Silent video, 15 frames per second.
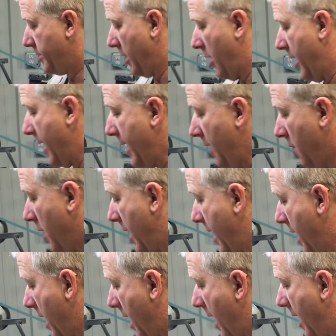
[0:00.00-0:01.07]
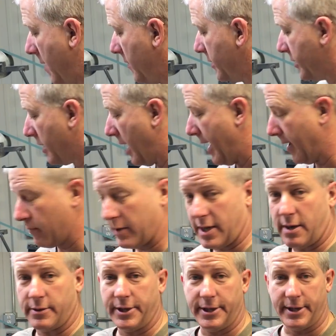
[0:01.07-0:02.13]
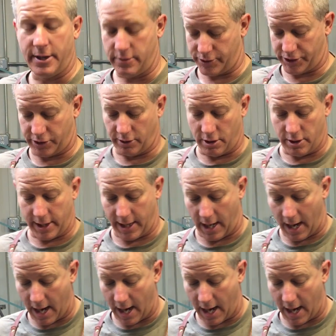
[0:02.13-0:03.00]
So anyway, I was like, well, you know, screw it.